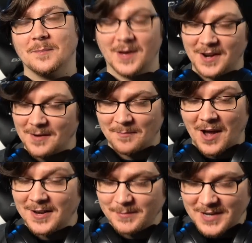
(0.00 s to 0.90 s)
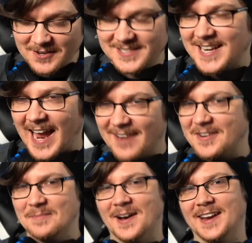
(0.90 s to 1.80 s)
But unbeknownst to
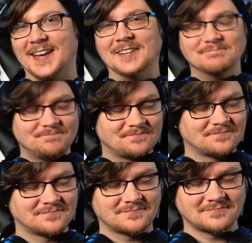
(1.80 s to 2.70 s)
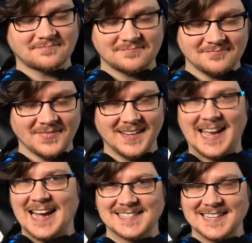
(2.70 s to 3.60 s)
everybody,
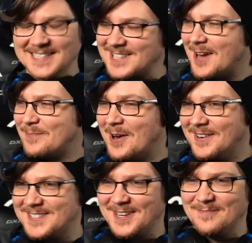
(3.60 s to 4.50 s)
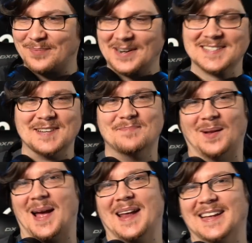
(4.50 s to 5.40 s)
Cassian's up on some prison
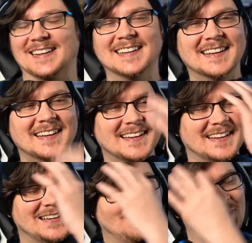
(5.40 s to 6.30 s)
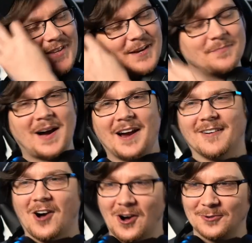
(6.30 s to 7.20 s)
planet with the
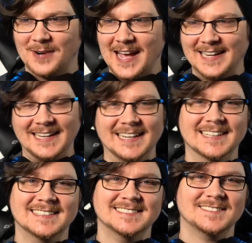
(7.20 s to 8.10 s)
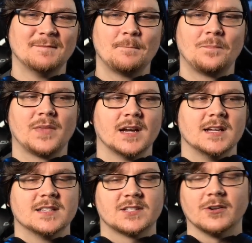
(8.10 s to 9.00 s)
Empire already.
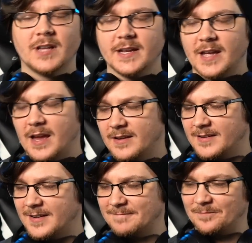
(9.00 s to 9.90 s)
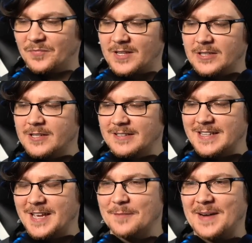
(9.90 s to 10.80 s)
So, like,
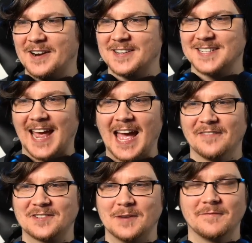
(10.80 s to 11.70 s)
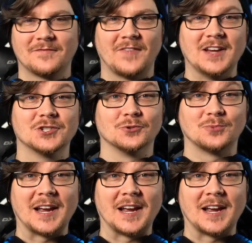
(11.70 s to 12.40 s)
clearly the Empire doesn't have some facial